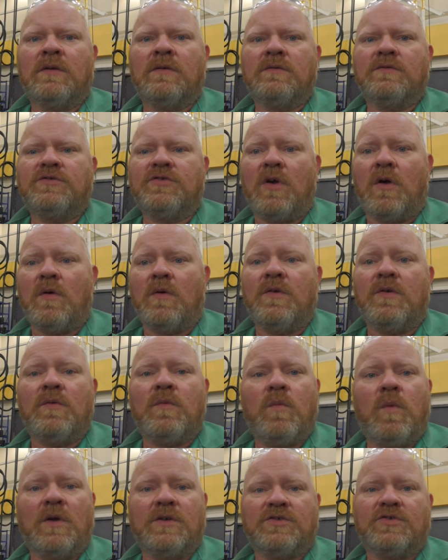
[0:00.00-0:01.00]
show you
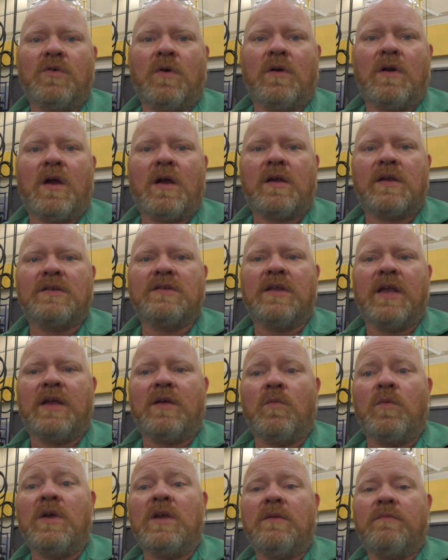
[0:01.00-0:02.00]
what short arc is like.
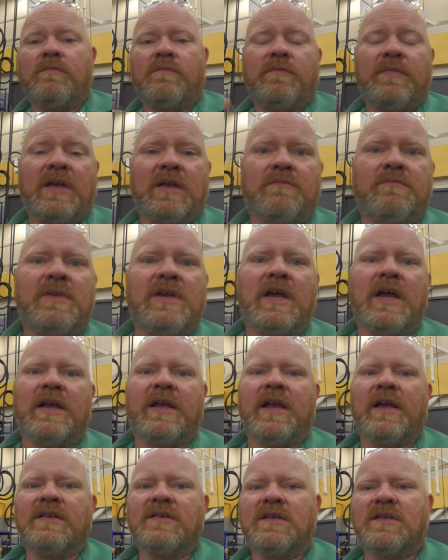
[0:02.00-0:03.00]
We being me, I
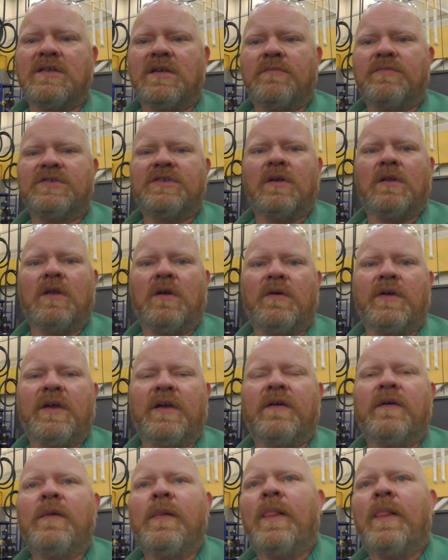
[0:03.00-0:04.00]
guess, because I'm solo here.